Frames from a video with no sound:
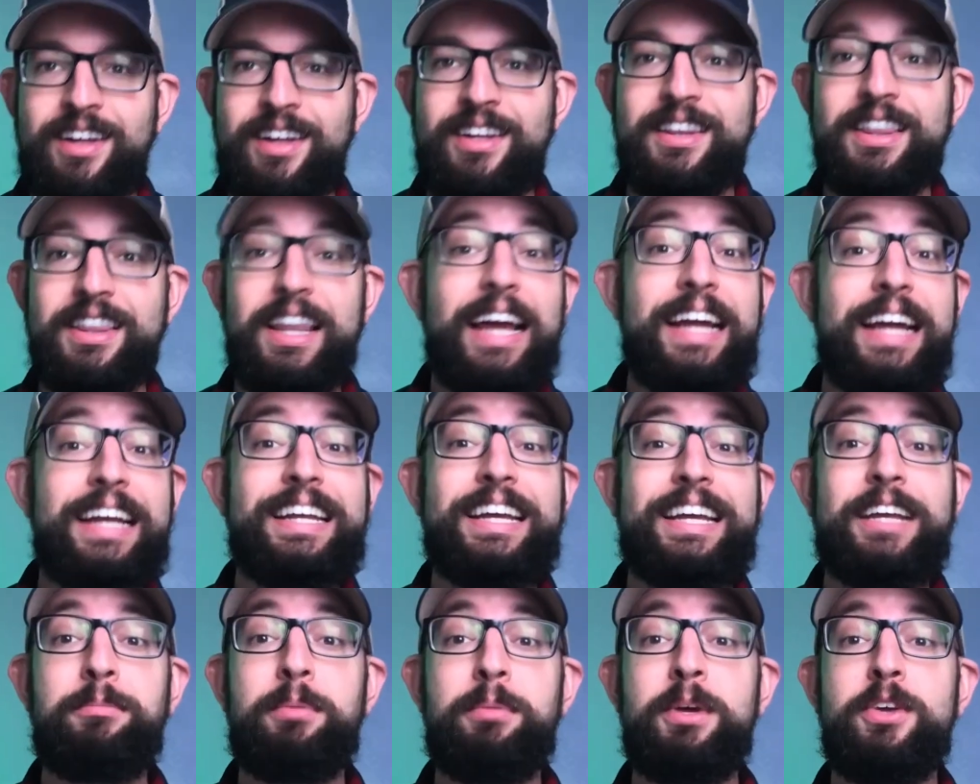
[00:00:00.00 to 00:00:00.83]

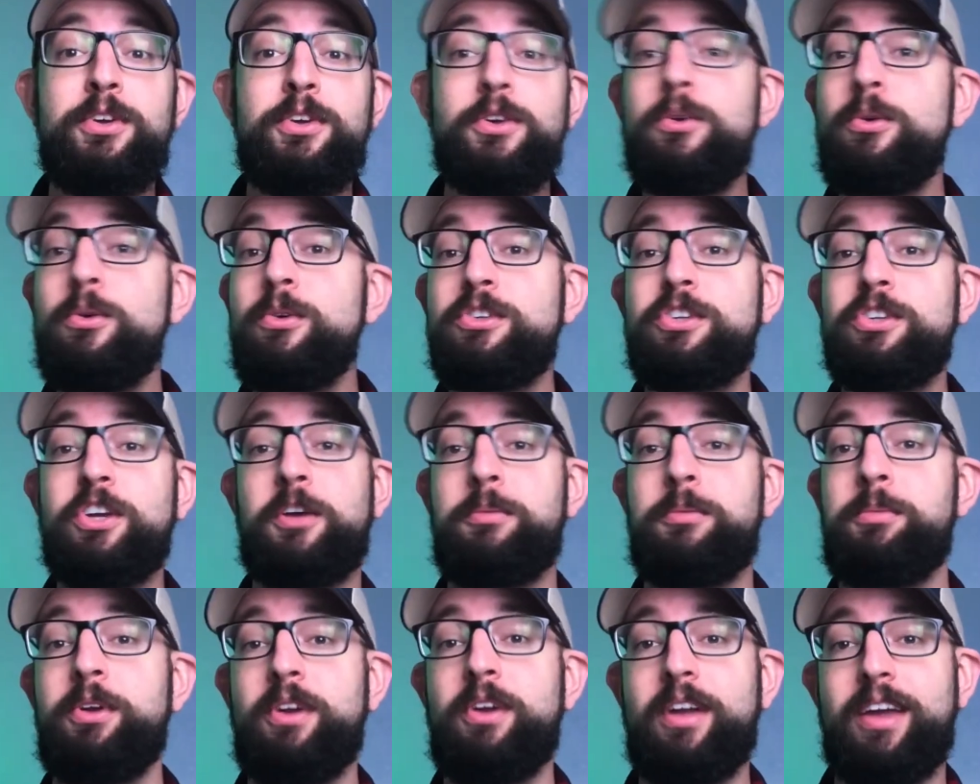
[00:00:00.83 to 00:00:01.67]
Light can be used to
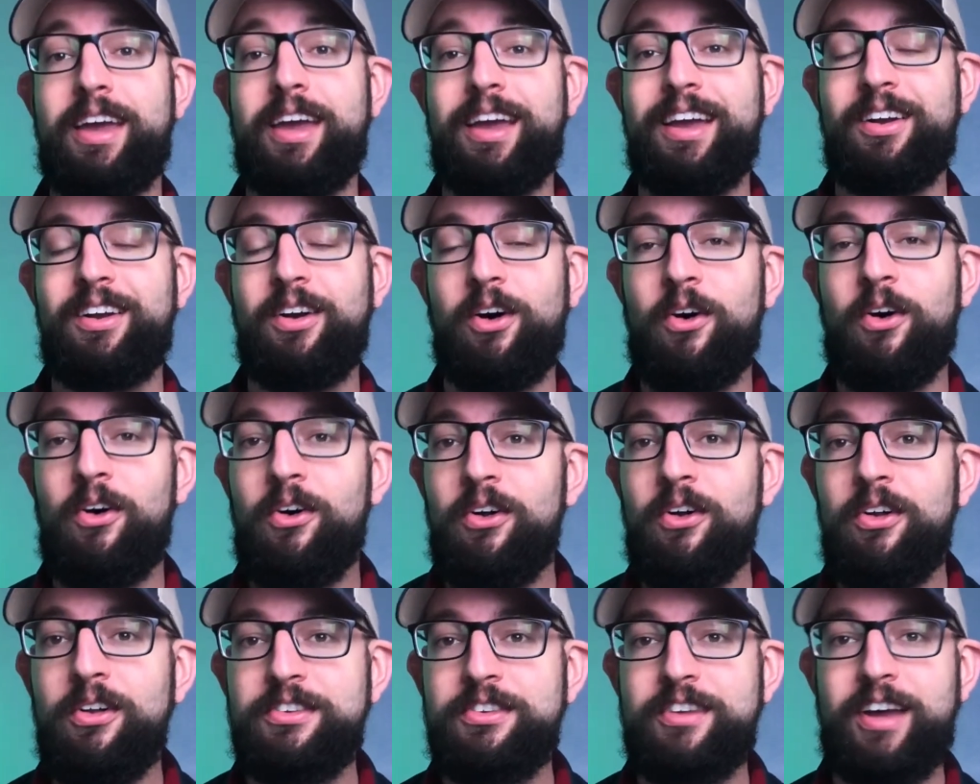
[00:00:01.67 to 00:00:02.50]
communicate
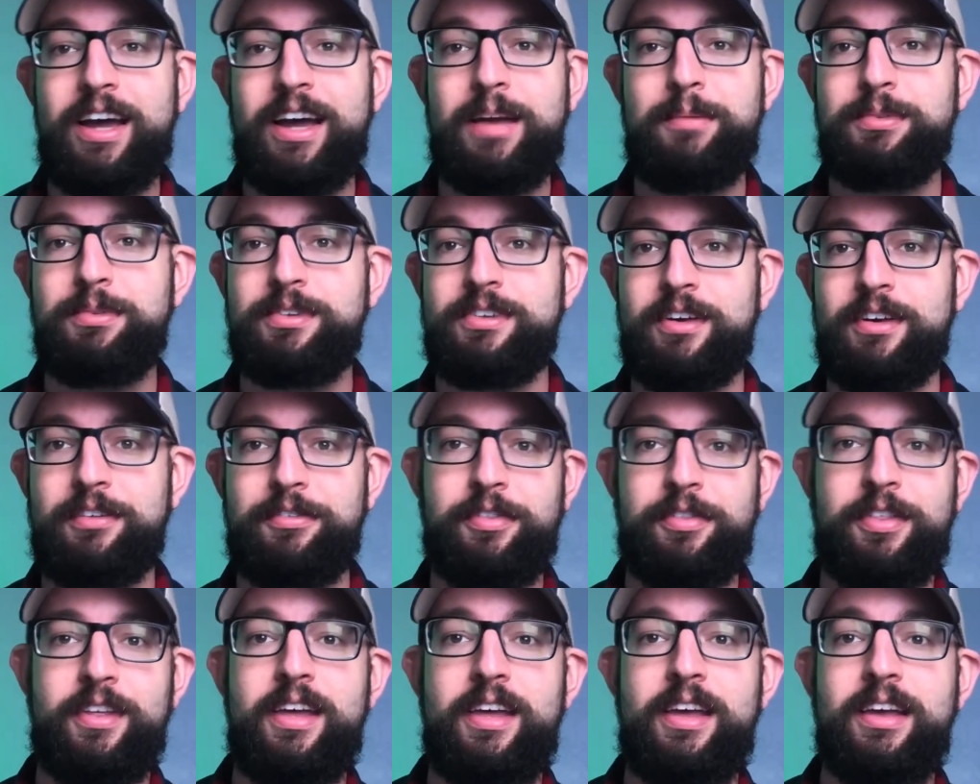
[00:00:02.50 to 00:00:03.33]
all types of
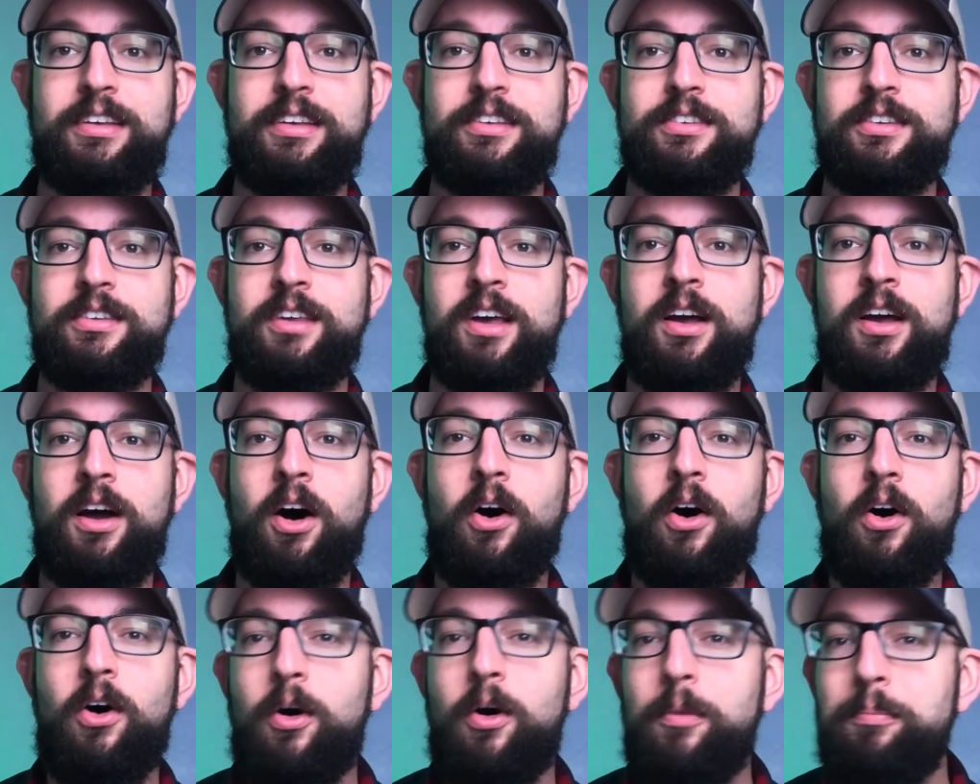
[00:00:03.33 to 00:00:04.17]
things,
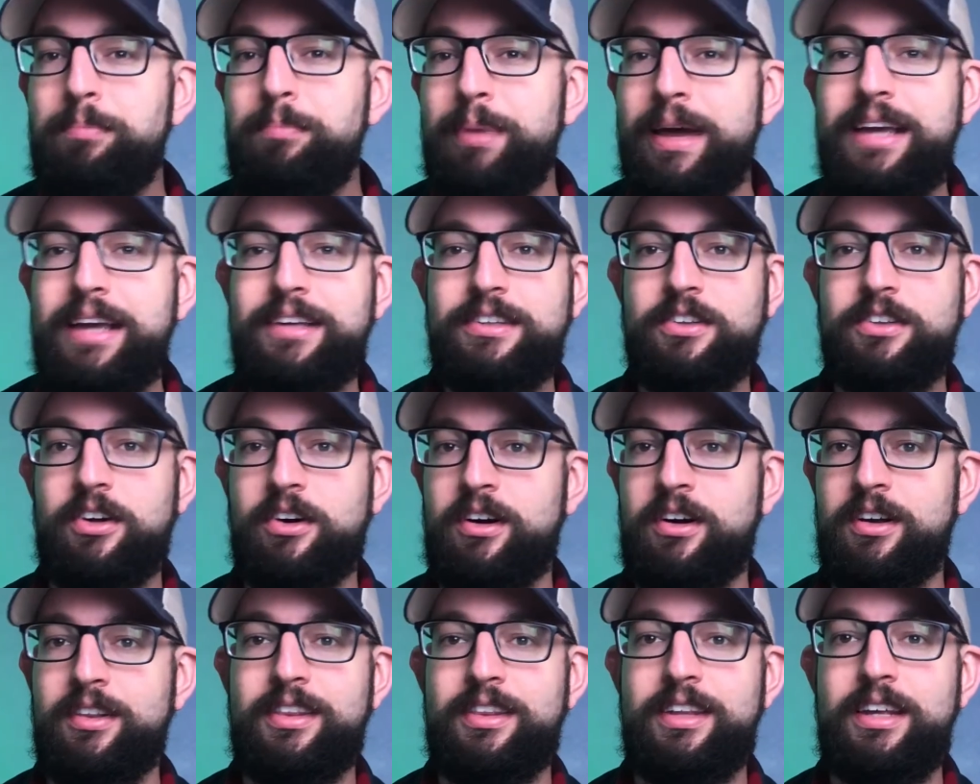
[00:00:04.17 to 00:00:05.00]
all based
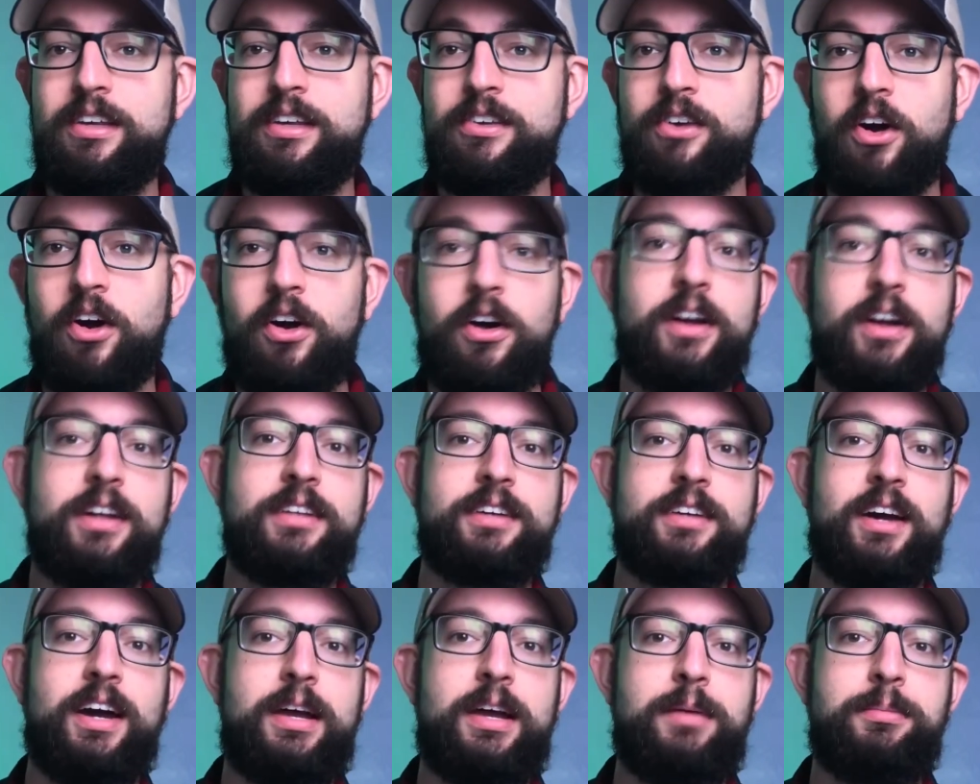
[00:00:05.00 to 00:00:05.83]
on these
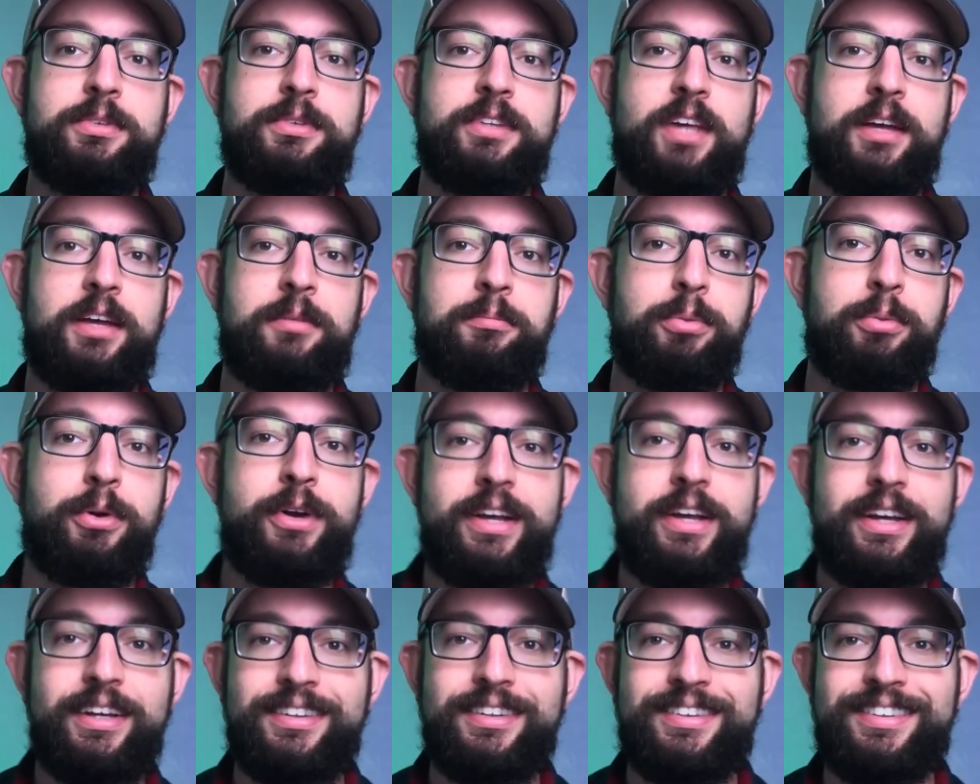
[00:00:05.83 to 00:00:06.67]
archetypes and
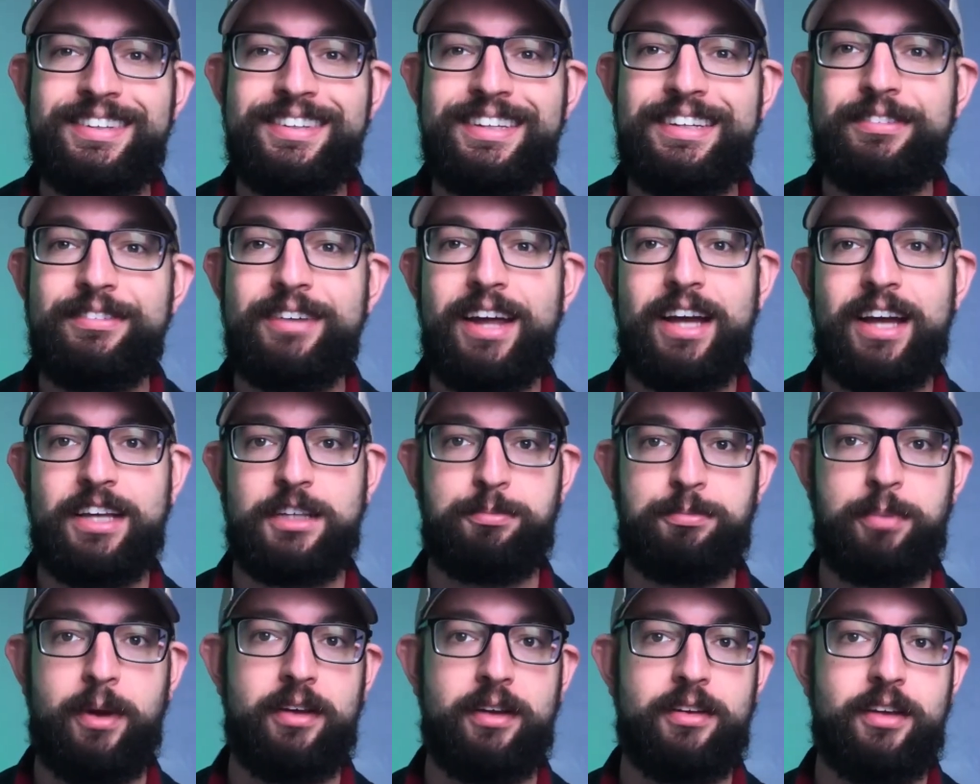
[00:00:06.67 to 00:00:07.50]
preconceived
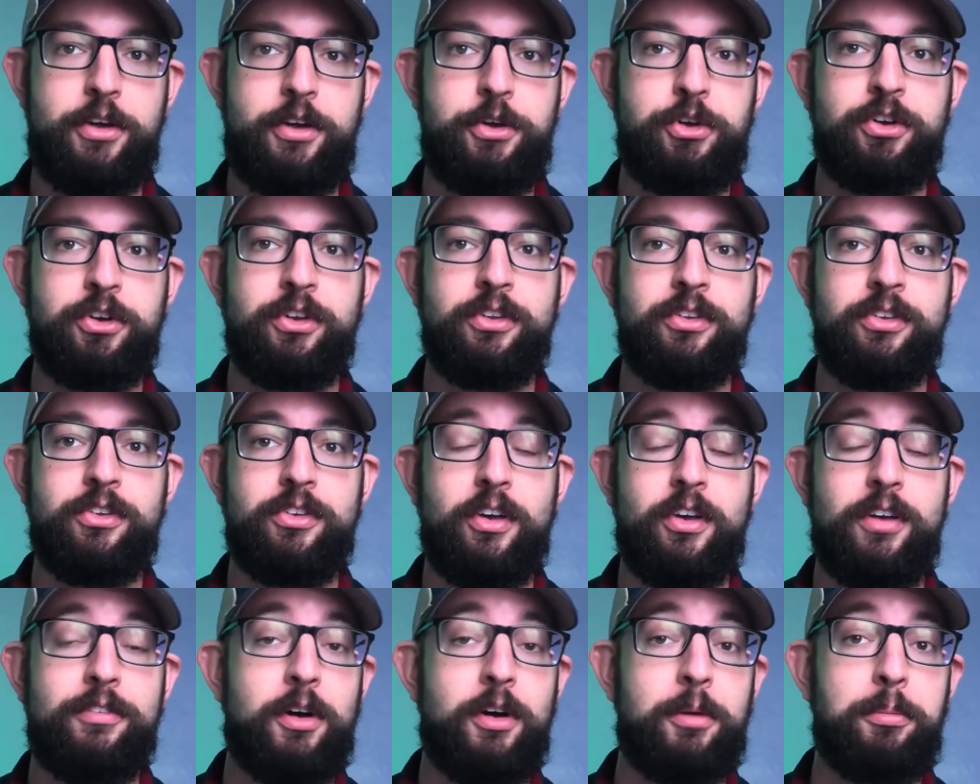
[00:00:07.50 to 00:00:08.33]
expectations
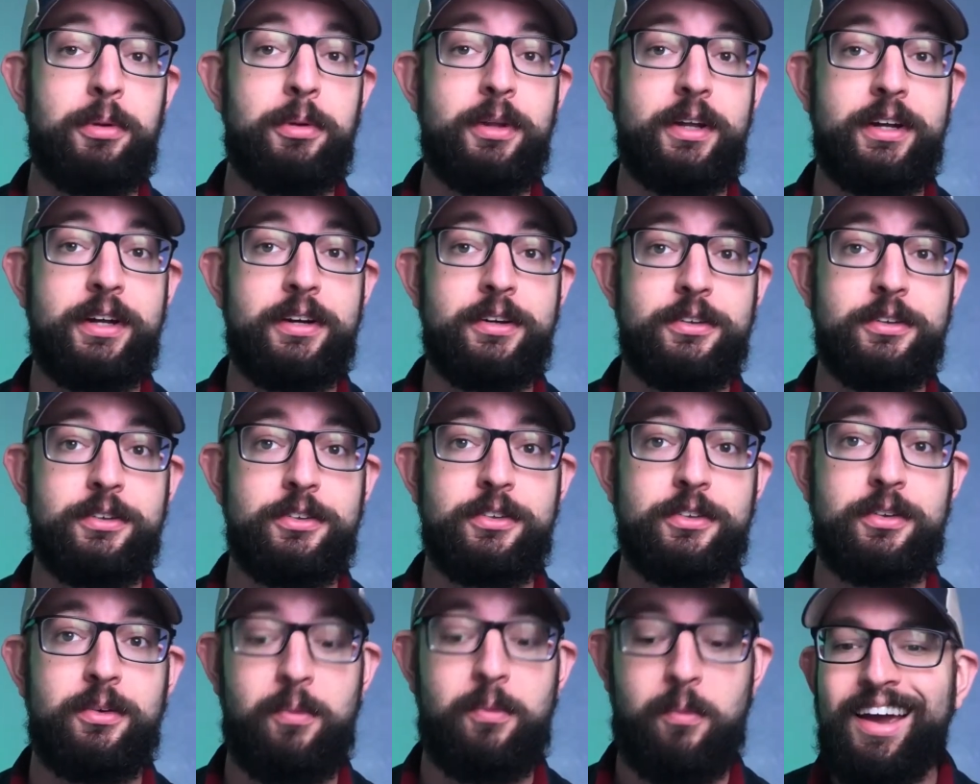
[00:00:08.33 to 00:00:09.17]
of our
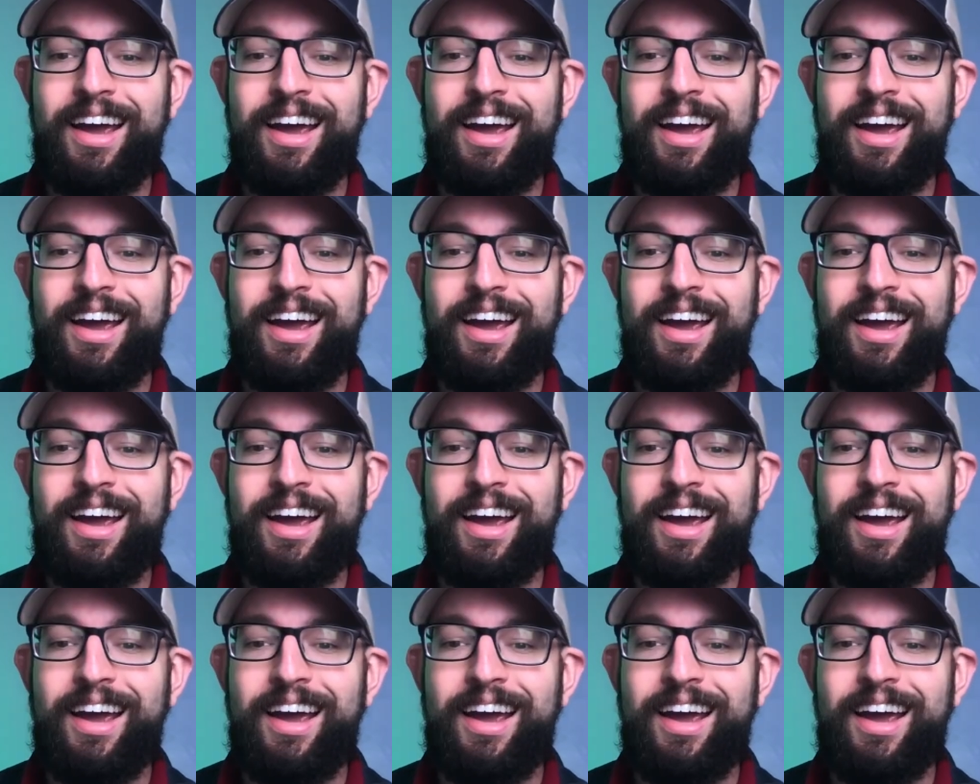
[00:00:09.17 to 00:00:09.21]
players.